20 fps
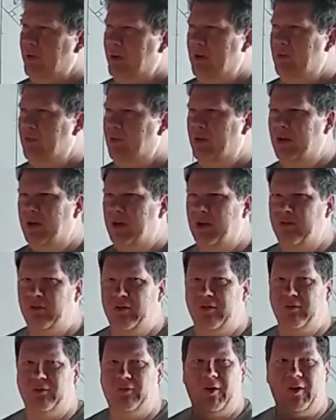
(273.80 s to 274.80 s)
they were
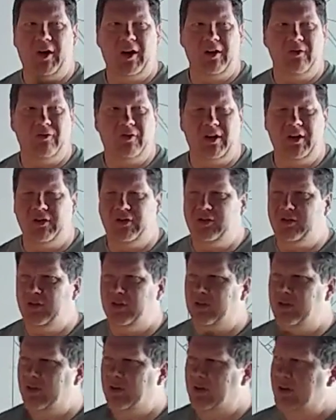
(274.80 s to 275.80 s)
11-5 last
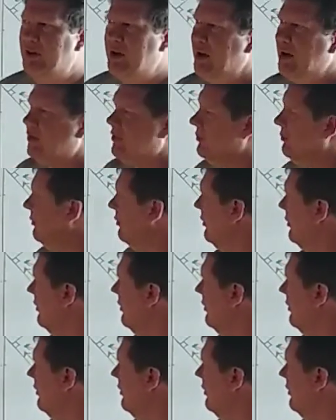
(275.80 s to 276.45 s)
year. They're catching